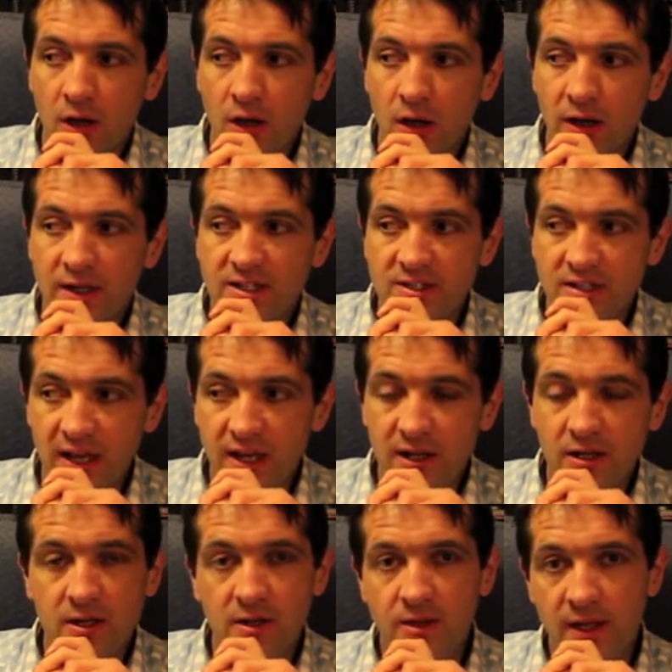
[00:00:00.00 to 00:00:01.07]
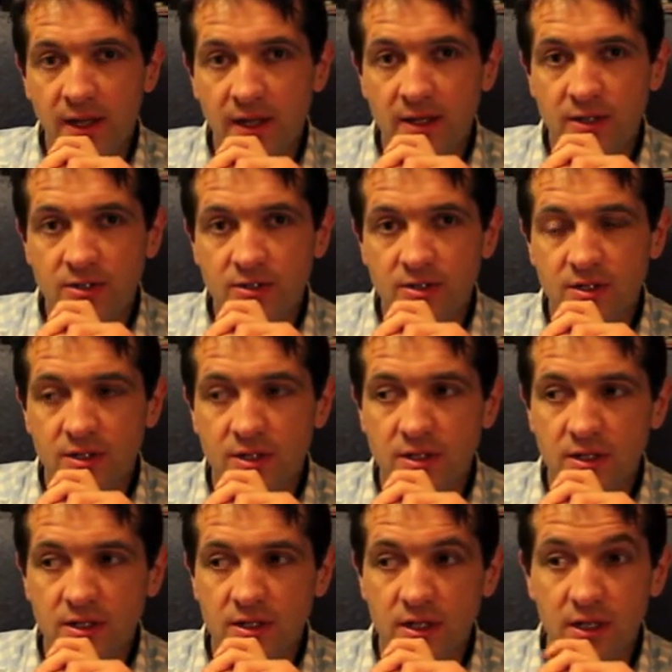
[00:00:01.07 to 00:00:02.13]
I said that
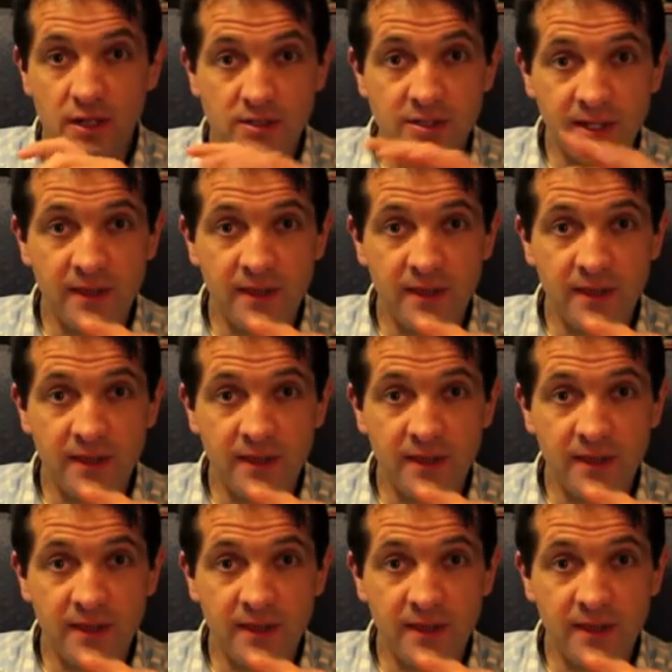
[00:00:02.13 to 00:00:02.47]
I said